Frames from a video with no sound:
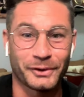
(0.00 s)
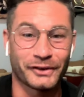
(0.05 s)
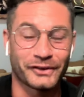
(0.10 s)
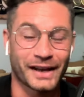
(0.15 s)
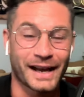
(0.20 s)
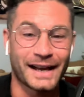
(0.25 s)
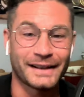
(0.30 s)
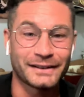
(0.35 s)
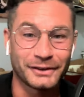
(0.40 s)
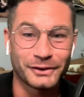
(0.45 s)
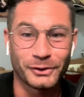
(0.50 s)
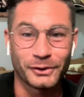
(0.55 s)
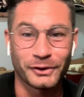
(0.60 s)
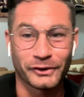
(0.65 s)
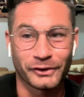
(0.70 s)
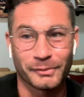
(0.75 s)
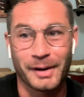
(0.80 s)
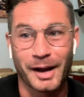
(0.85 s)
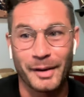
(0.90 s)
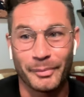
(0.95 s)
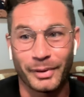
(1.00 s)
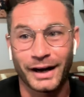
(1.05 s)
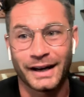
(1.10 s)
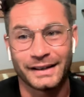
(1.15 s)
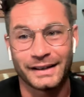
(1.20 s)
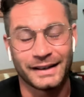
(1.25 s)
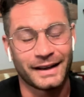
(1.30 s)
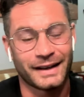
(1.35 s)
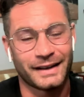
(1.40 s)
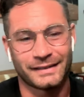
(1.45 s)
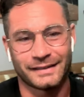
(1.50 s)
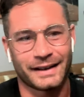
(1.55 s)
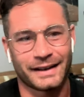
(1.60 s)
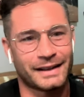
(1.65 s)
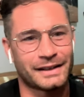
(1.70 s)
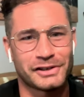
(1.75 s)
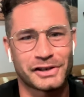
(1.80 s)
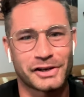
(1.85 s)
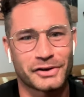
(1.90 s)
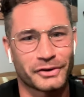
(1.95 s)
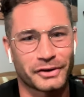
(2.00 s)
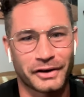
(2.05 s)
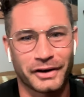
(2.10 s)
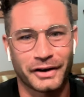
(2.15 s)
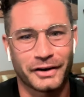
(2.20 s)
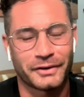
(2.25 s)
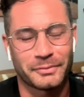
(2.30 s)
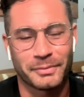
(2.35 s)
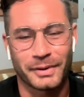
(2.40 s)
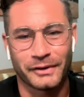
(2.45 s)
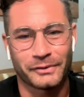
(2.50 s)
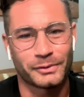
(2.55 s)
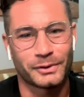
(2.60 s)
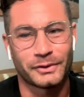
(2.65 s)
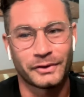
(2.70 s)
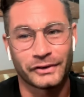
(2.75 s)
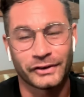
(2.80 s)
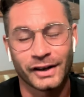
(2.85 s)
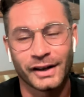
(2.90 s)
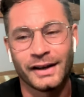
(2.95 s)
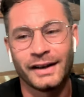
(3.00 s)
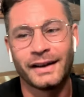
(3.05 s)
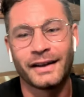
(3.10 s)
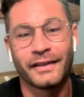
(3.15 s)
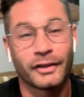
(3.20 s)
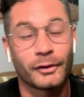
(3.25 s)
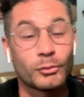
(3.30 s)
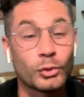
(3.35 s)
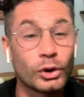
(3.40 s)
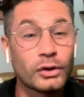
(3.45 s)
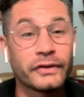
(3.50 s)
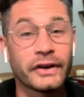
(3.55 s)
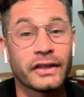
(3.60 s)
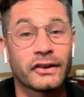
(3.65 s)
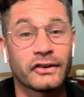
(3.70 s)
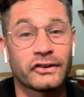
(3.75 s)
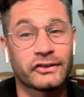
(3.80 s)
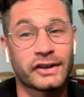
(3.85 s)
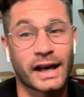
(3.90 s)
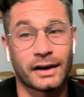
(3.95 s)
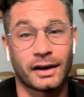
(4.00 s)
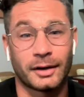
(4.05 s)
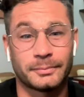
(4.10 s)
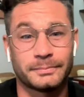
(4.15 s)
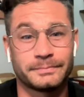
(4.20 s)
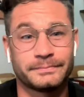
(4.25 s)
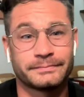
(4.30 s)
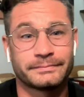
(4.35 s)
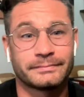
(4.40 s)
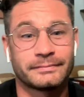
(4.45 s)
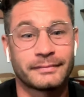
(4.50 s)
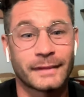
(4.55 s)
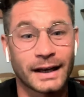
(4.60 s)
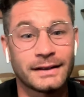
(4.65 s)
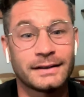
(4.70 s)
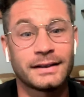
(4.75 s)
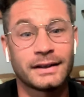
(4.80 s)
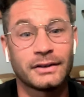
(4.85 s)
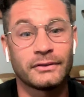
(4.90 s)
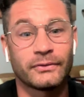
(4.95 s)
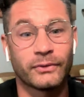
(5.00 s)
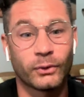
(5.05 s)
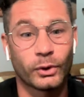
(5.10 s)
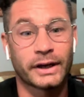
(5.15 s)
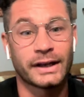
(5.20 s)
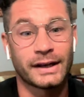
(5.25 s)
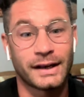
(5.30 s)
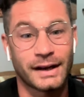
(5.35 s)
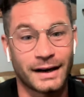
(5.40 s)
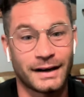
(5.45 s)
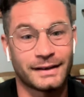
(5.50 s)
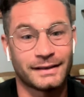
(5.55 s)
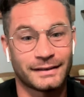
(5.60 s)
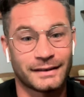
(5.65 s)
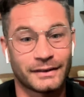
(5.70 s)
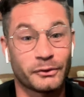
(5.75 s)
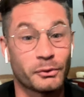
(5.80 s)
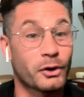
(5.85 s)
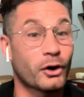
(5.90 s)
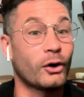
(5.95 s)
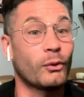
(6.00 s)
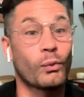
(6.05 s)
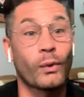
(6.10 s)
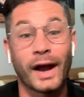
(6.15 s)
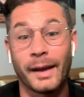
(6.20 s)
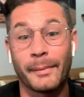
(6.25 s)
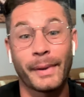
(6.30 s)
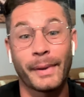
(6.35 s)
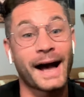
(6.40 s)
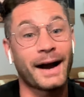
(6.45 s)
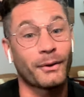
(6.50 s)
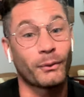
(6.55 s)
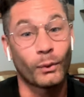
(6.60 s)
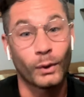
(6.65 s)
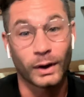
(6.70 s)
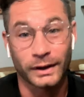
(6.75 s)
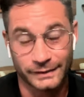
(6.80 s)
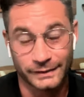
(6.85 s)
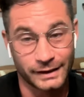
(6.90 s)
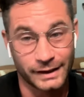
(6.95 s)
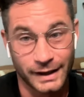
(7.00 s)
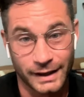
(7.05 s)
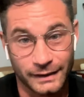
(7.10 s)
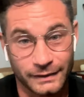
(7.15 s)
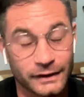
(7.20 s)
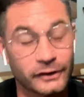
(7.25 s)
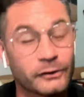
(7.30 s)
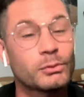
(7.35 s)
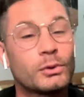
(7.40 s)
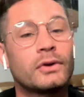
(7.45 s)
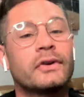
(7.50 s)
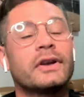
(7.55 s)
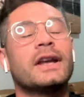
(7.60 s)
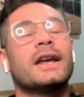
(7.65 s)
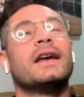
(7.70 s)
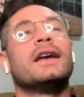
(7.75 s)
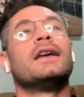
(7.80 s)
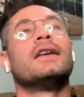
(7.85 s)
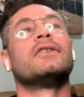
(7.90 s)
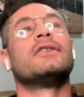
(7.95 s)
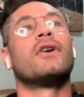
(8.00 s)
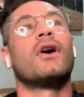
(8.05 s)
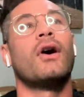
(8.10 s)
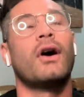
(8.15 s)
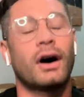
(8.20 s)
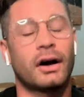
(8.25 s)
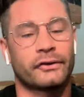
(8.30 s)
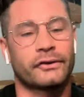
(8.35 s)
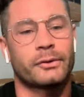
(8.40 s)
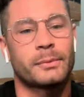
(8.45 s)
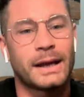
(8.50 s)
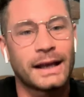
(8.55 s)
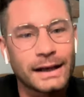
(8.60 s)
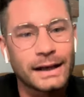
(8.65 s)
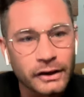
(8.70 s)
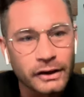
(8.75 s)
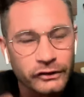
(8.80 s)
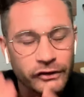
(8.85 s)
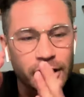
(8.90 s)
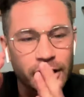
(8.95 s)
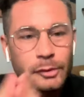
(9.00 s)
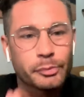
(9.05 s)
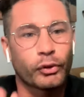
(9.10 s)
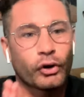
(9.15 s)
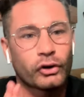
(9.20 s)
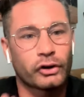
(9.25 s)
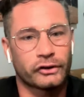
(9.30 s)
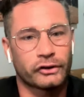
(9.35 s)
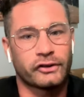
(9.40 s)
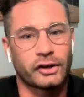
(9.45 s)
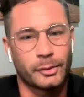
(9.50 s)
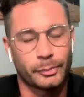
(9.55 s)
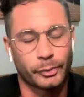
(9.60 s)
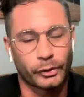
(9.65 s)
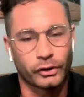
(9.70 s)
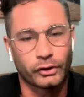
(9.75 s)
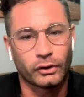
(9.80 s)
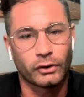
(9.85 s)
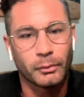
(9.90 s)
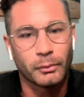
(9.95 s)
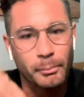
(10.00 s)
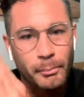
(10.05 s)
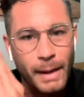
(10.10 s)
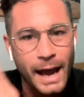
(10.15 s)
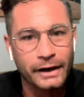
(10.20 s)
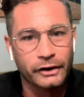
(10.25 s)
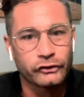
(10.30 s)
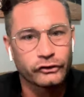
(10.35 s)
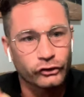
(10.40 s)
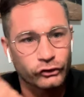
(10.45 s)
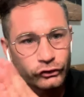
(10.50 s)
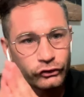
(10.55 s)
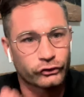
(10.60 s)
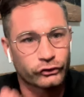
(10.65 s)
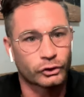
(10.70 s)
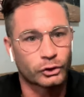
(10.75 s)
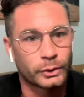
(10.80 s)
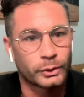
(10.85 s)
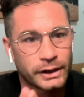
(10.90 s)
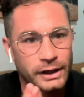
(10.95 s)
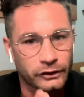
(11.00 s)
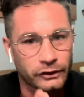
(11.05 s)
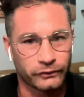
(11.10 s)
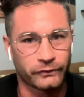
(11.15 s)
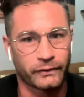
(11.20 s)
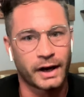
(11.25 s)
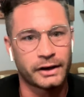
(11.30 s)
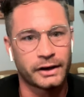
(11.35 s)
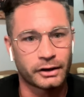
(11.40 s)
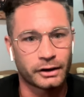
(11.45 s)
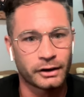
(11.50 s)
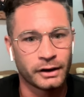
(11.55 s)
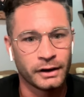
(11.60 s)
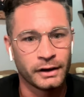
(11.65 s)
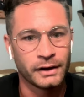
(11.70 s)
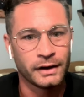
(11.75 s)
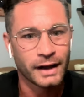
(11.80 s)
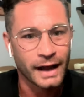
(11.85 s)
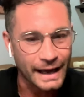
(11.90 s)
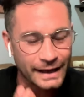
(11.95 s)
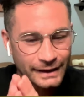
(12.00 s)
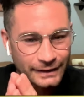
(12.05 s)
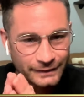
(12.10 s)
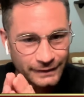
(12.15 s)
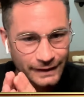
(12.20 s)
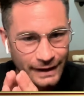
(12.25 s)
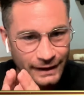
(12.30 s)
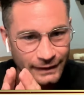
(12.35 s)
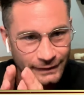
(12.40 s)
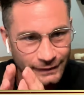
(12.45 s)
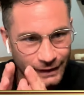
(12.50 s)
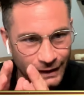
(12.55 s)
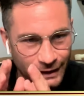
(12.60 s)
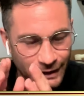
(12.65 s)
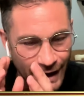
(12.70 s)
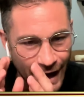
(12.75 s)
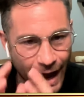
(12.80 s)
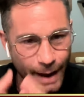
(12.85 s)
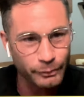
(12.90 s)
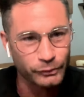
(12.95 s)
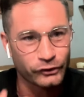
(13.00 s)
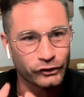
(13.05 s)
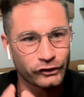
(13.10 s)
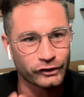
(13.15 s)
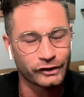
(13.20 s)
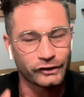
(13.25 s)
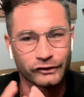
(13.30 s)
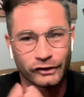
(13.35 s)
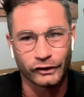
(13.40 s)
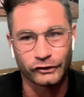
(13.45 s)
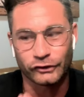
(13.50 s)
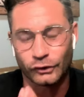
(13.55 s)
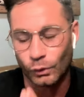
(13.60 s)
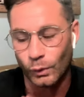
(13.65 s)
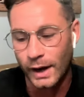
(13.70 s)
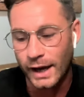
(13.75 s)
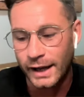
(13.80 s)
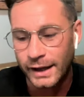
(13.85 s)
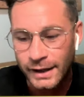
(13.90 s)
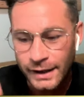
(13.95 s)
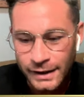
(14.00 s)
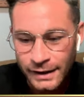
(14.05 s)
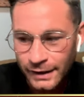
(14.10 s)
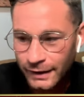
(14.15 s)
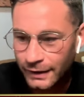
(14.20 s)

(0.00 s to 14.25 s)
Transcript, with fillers: because I had to do this on my podcast like a year ago of best movies. The movie The Setup, 1949. We're going way back once again. This movie is awesome. It is the prototypical manager screwing his fighter. And it captures it in such a way.